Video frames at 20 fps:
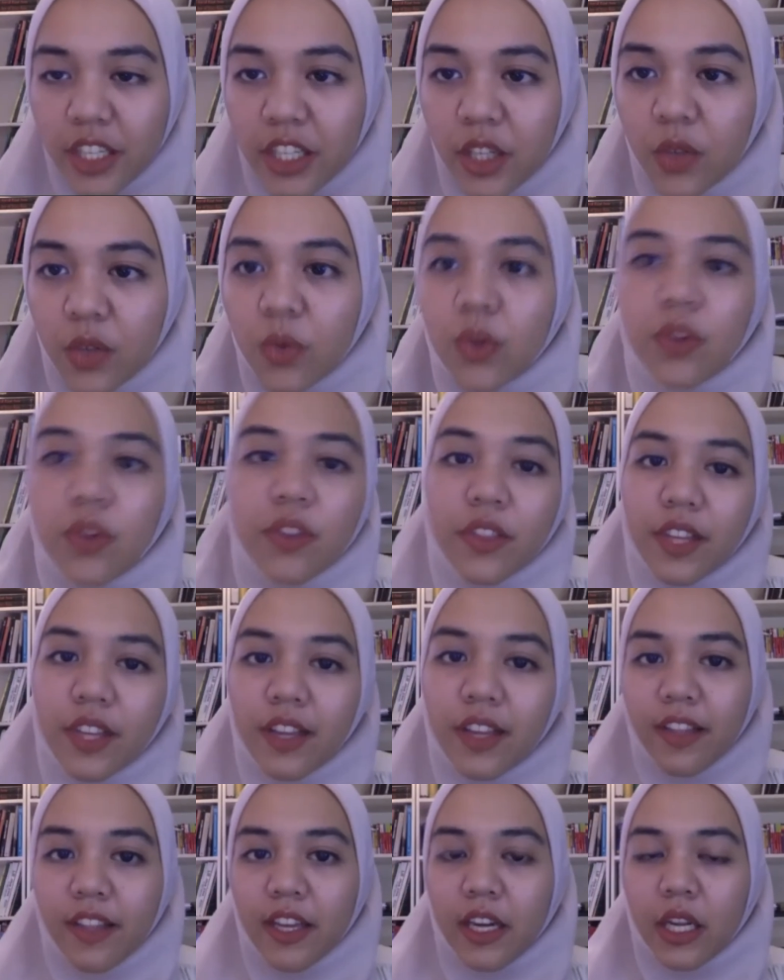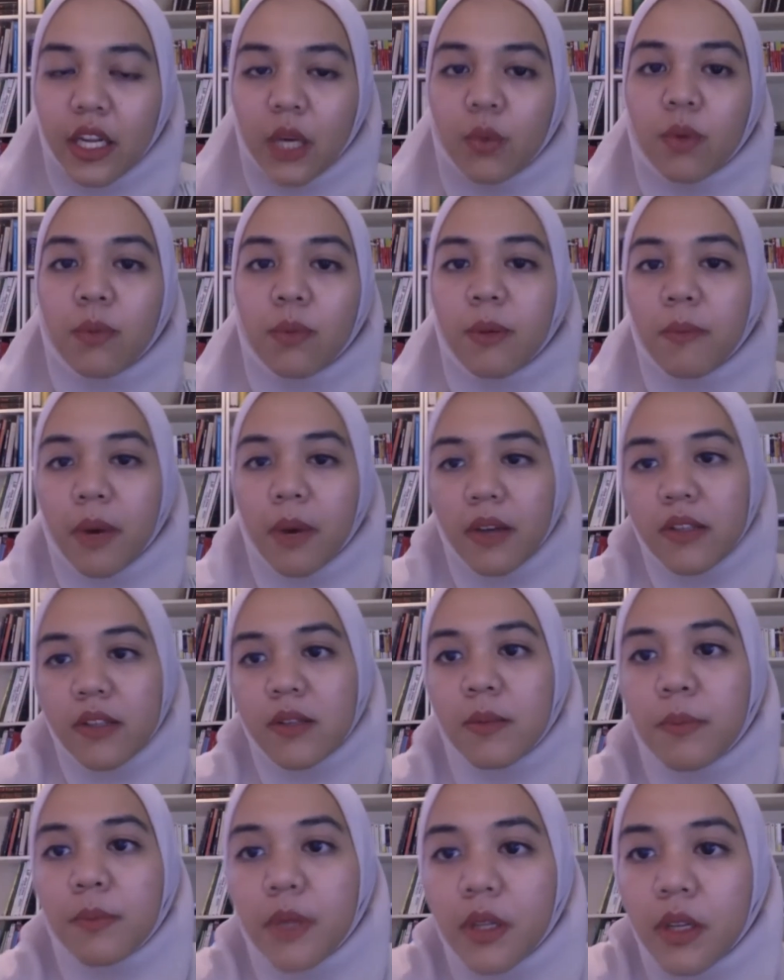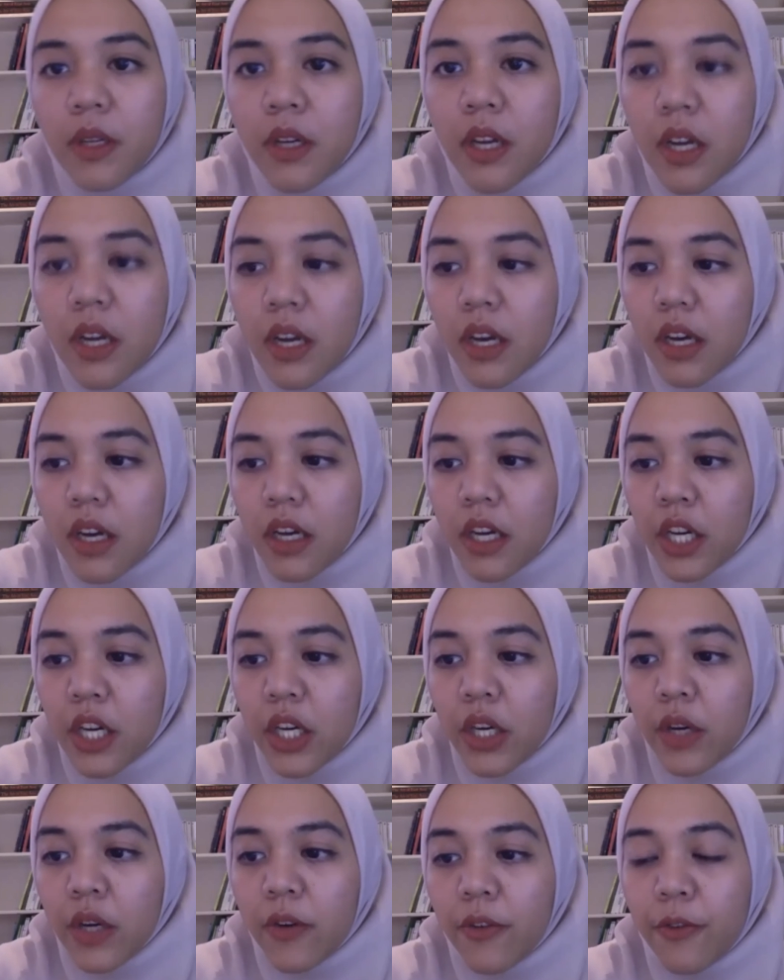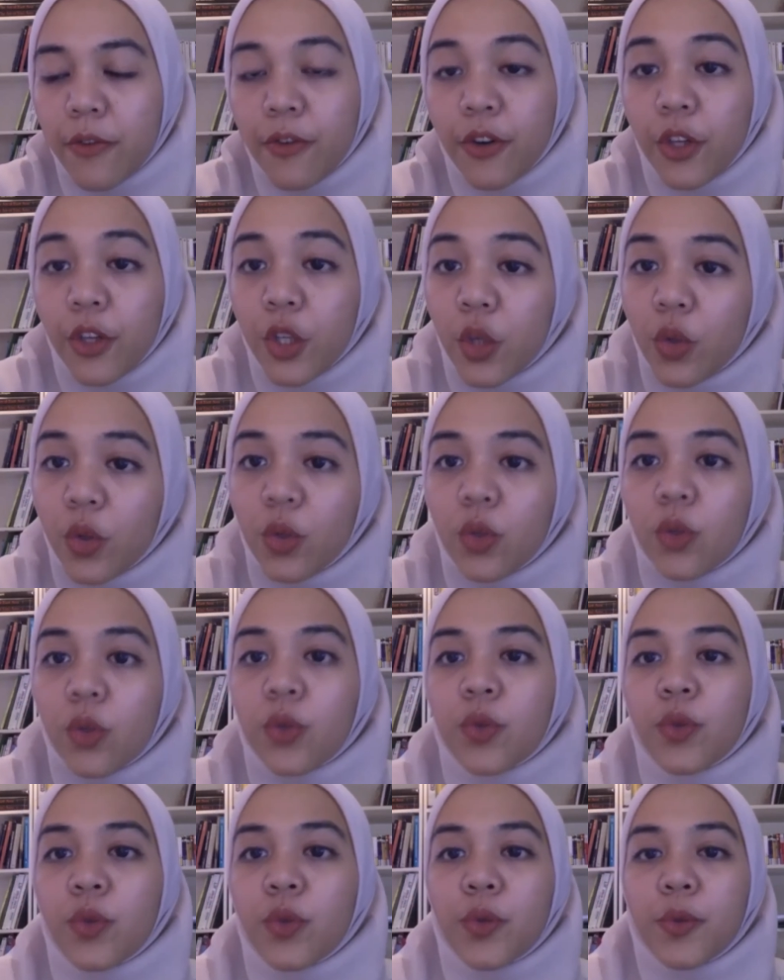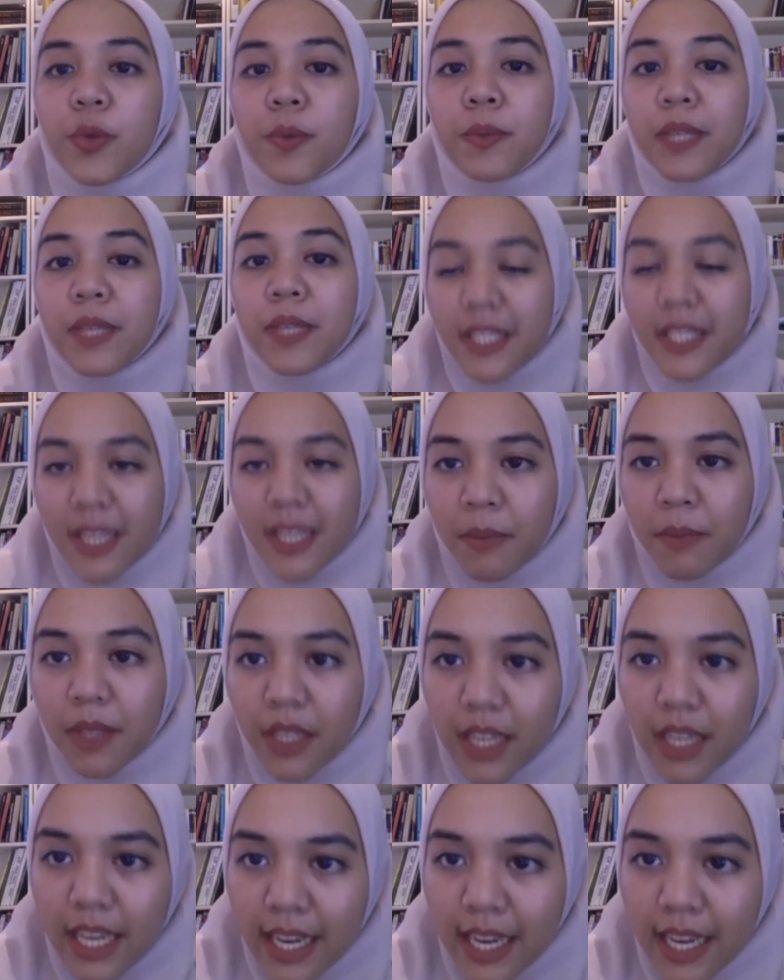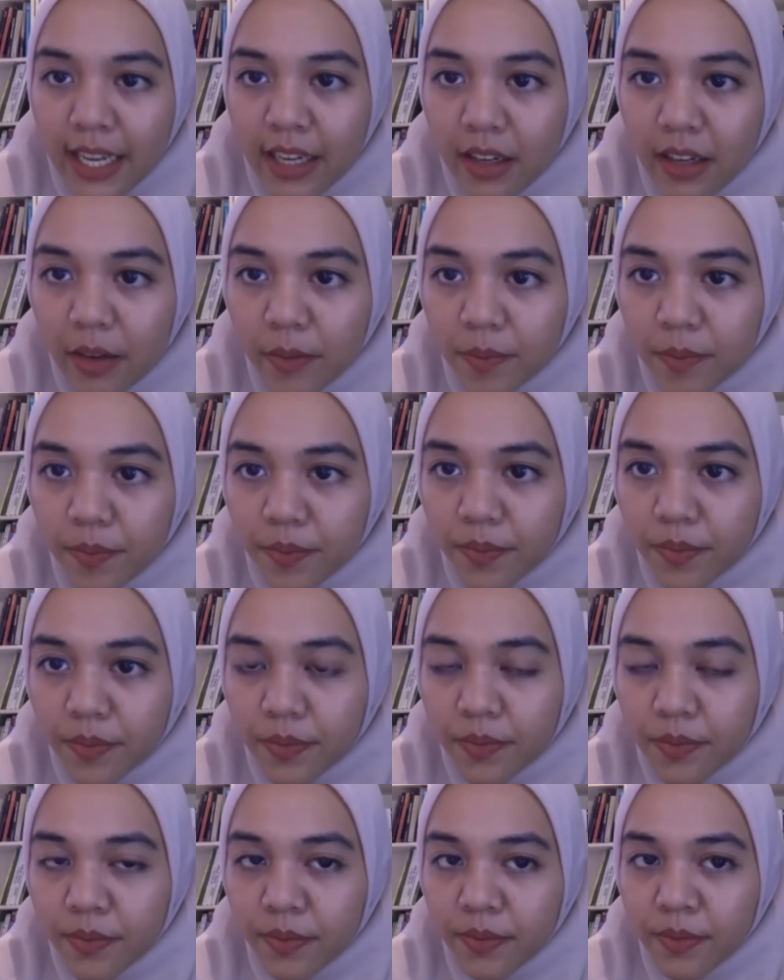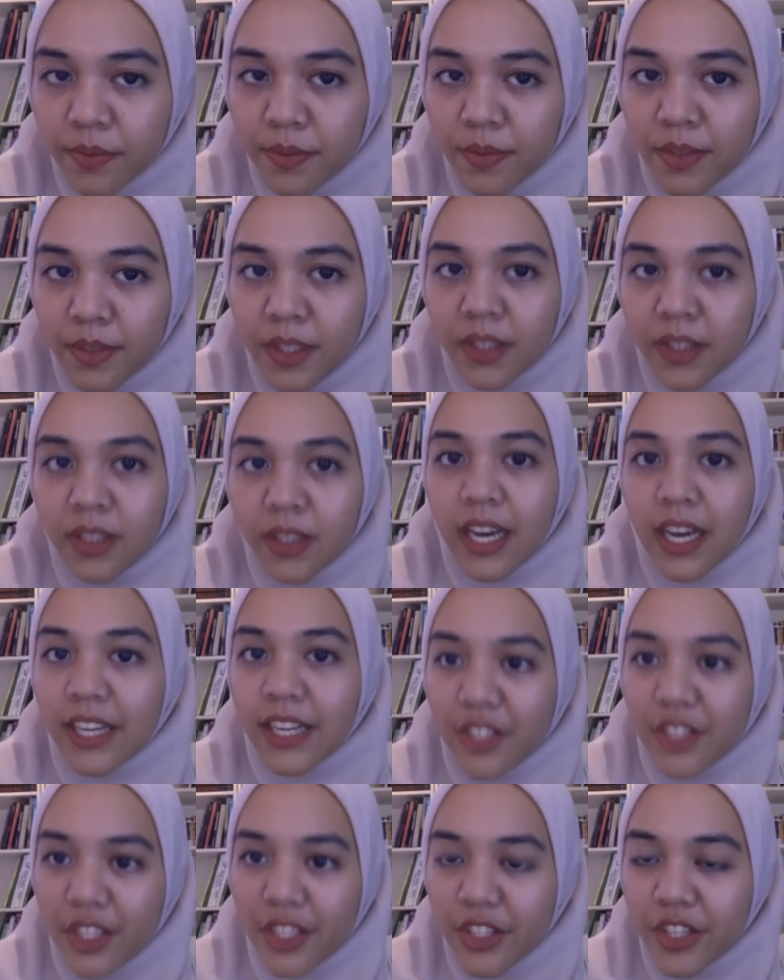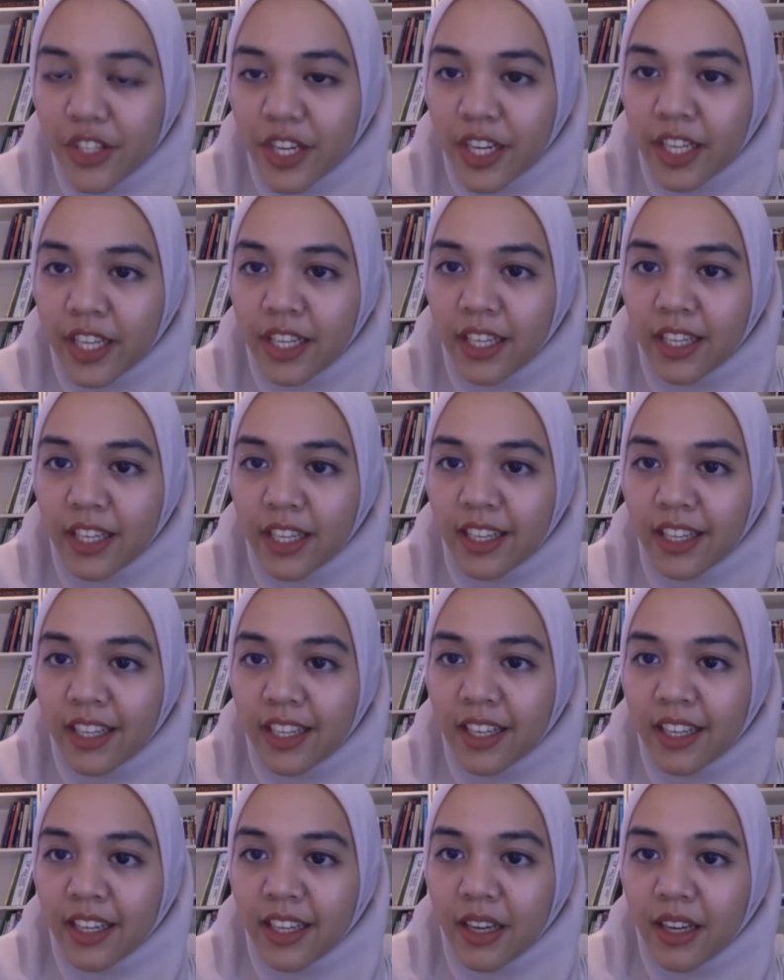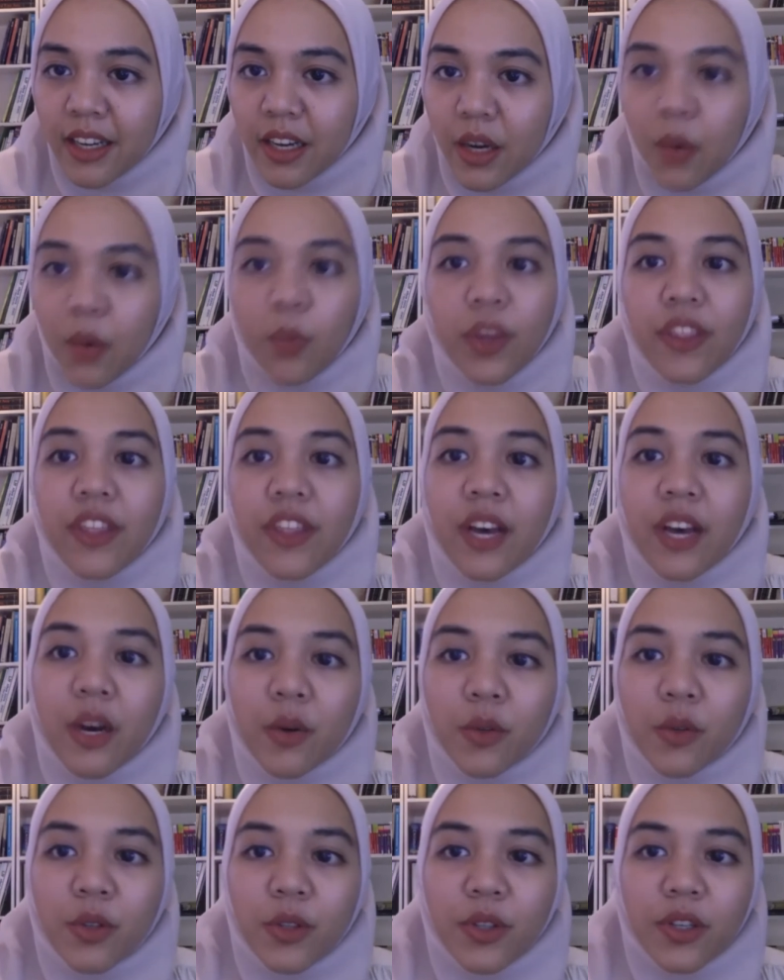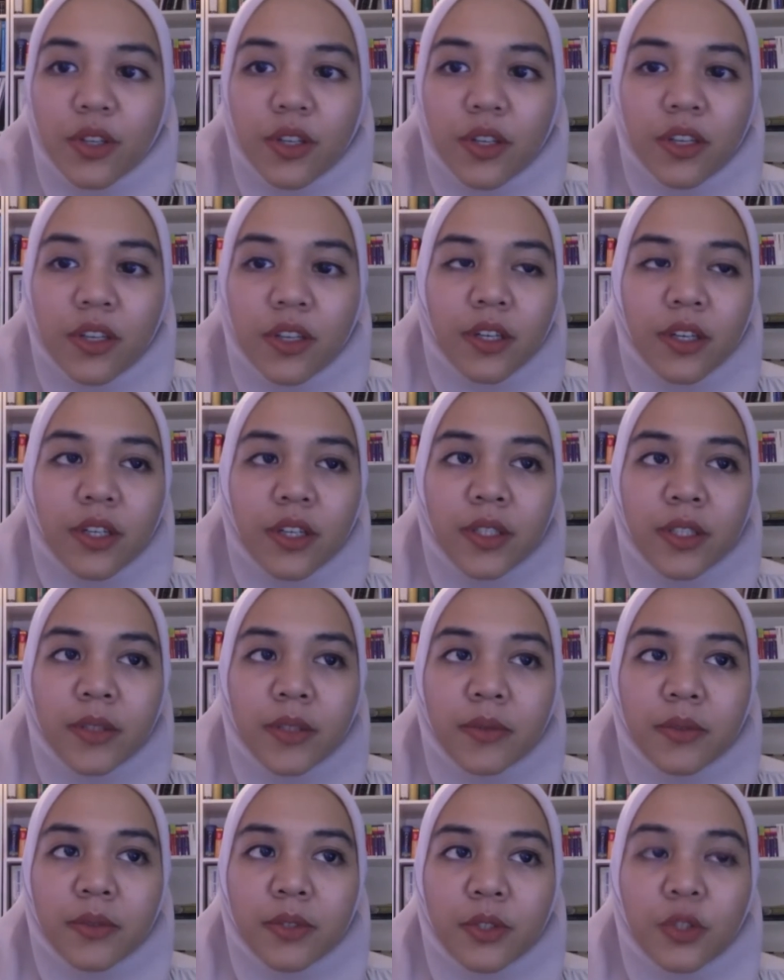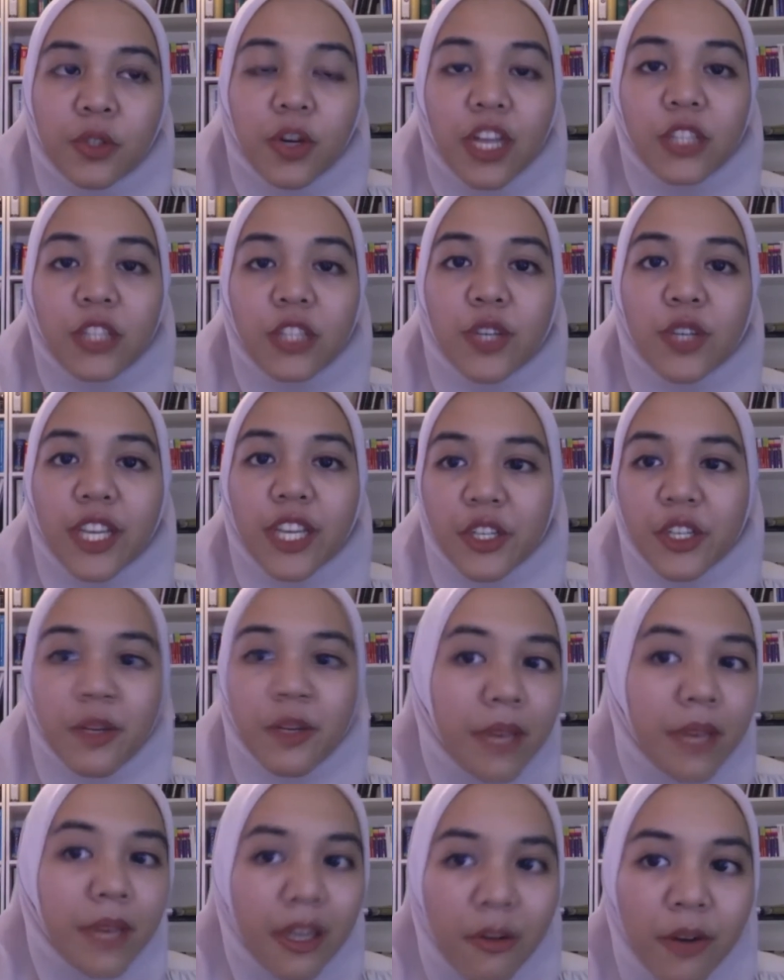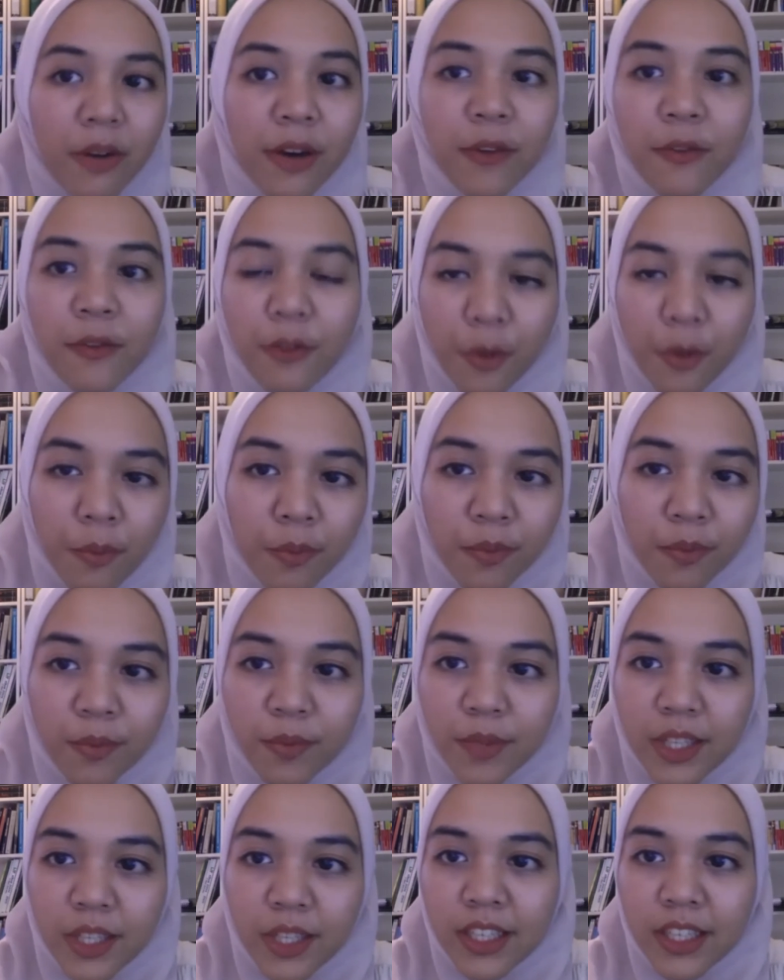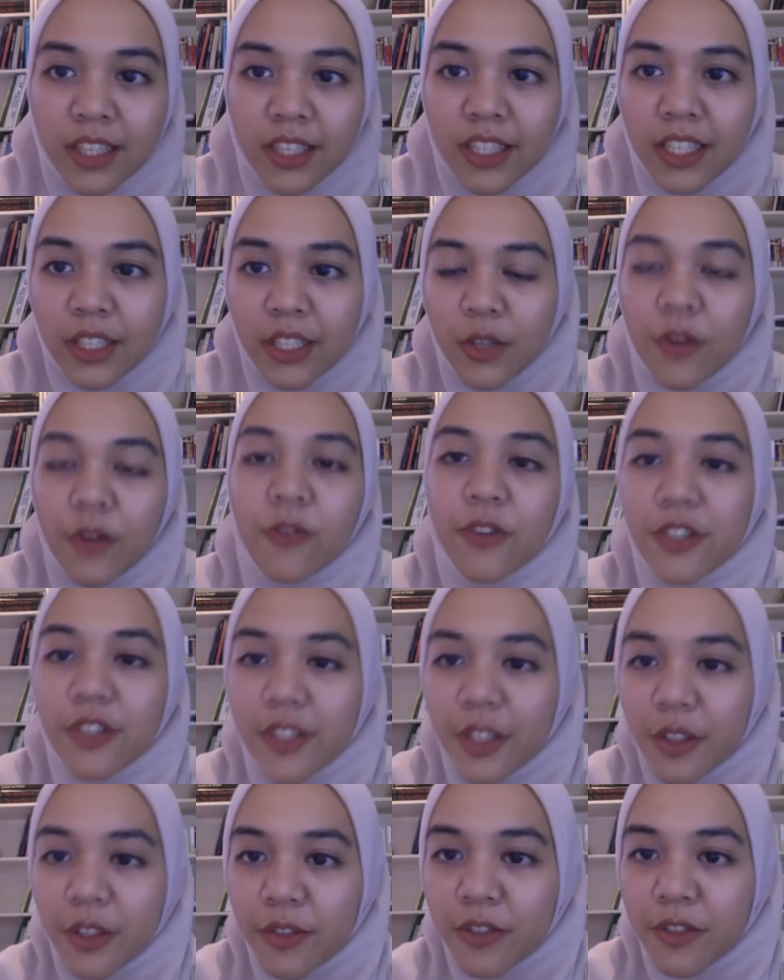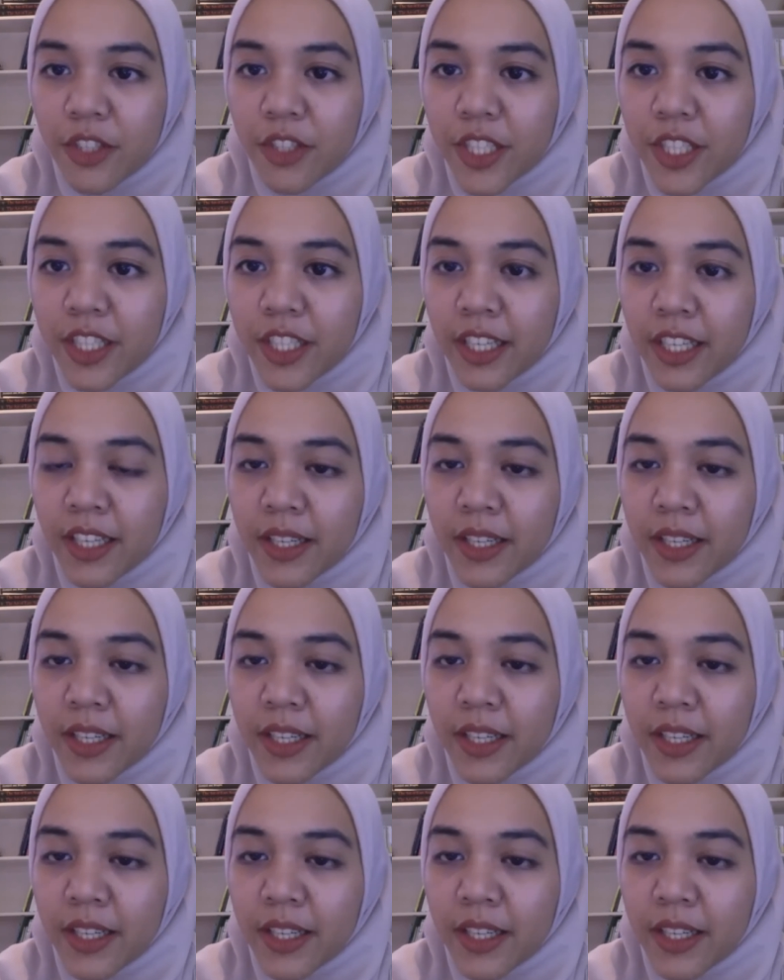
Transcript: Do you think that it would be possible uh, for you to be accepted at ICJ uh, without uh, your education background from uh, University of Virginia?